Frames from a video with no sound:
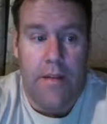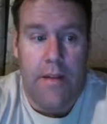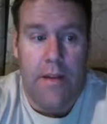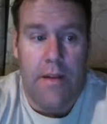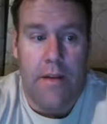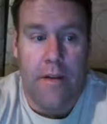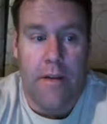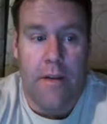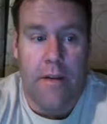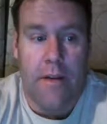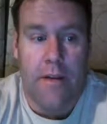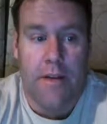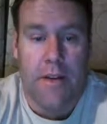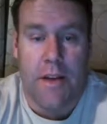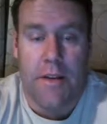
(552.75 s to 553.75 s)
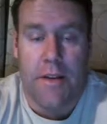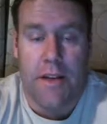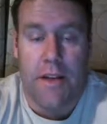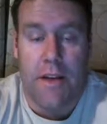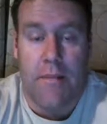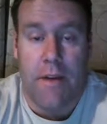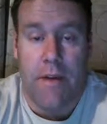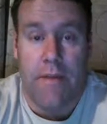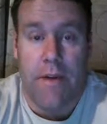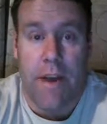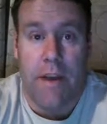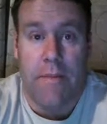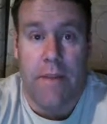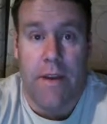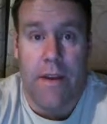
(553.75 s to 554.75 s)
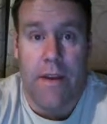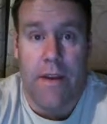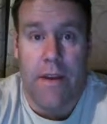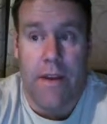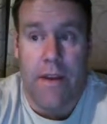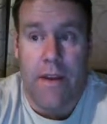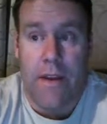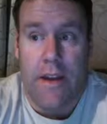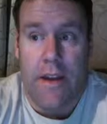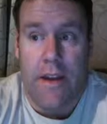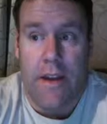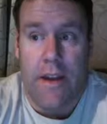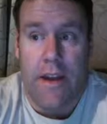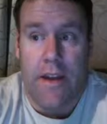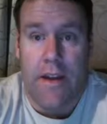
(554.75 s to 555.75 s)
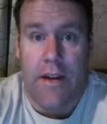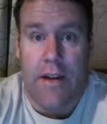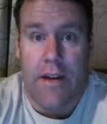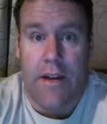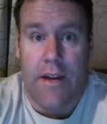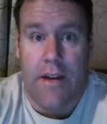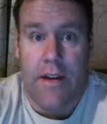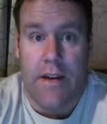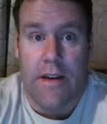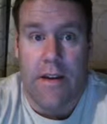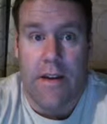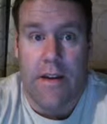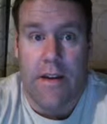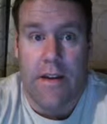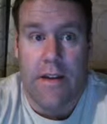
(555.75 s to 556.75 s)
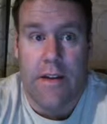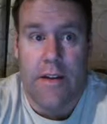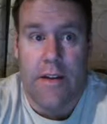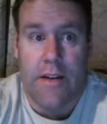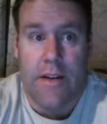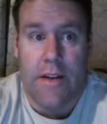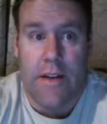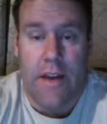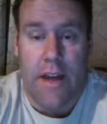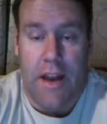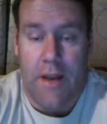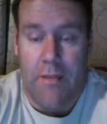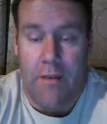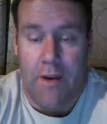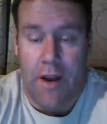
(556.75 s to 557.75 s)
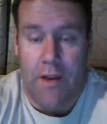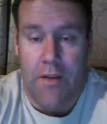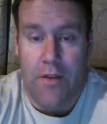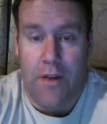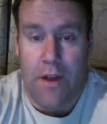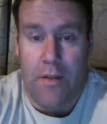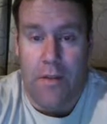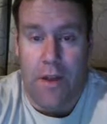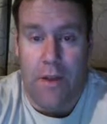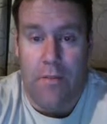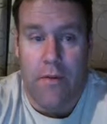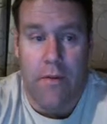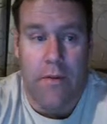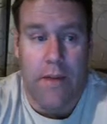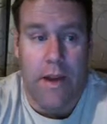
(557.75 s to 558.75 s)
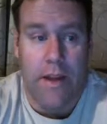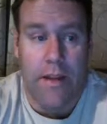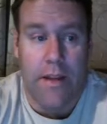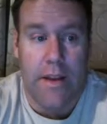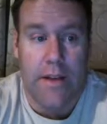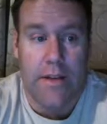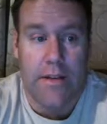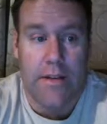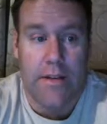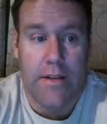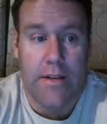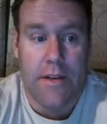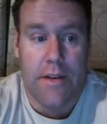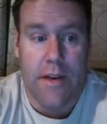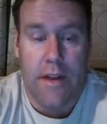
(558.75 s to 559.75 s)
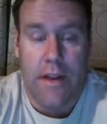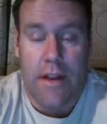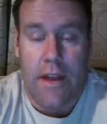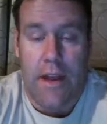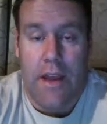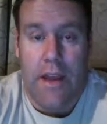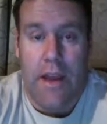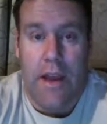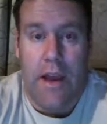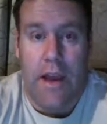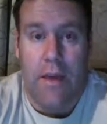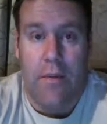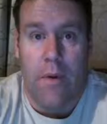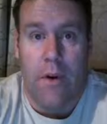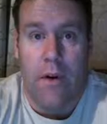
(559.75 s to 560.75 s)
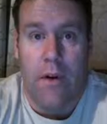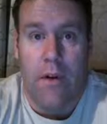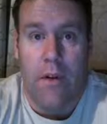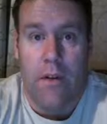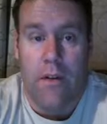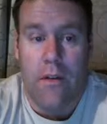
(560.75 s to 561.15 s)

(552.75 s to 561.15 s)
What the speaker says: It's because I love my family, and I'm around the right people, the right leaders, and I will